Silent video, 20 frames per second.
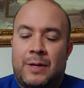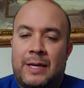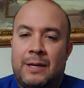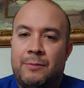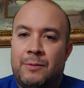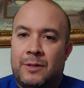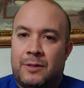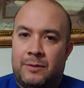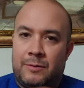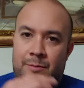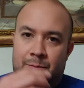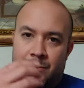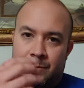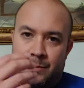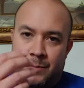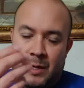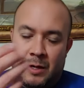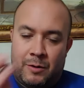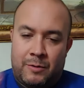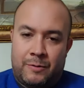he would,
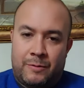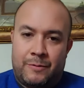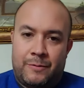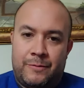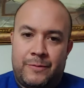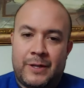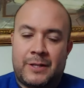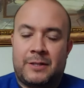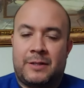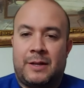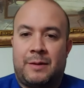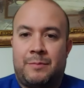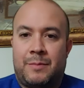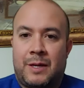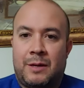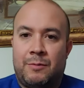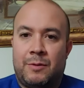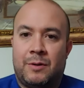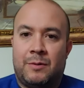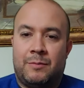you know, fix them.
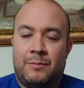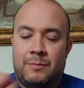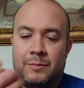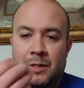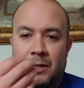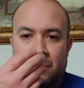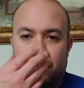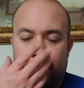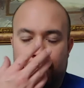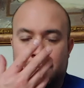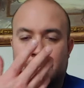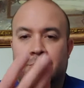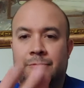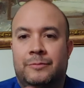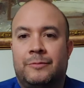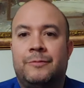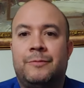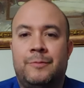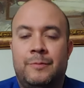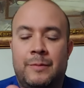He would, you know,
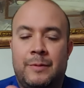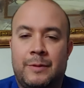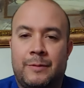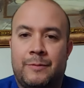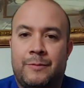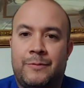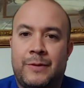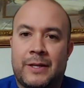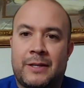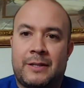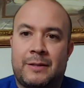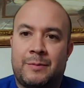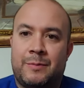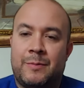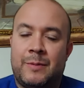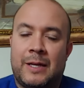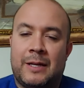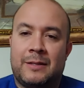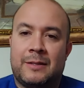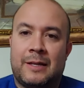fix
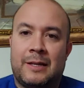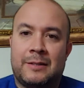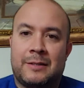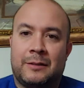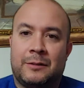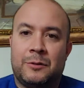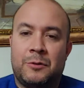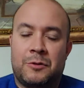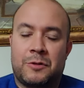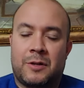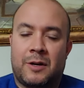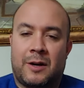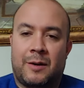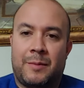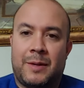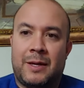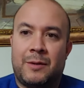is, is a loose term.